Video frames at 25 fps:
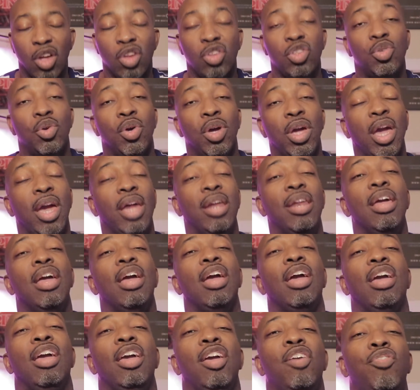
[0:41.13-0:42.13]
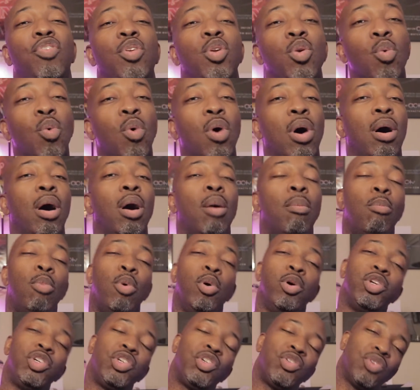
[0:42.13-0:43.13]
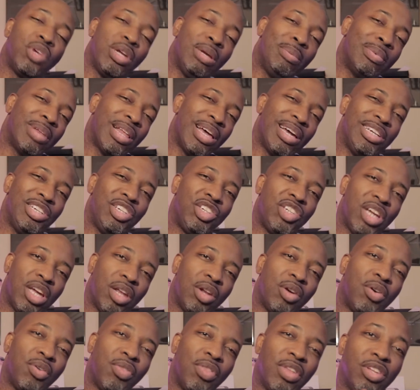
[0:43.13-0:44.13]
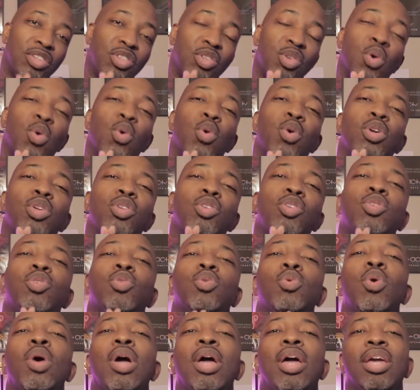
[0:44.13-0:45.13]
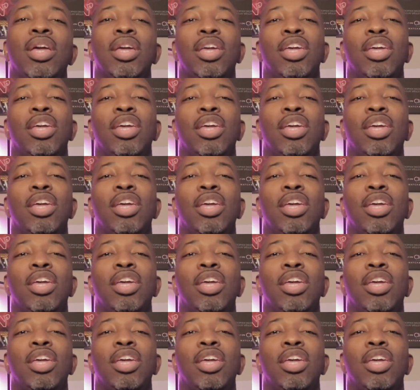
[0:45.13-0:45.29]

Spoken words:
So again, if you want a more streamlined channel that's going to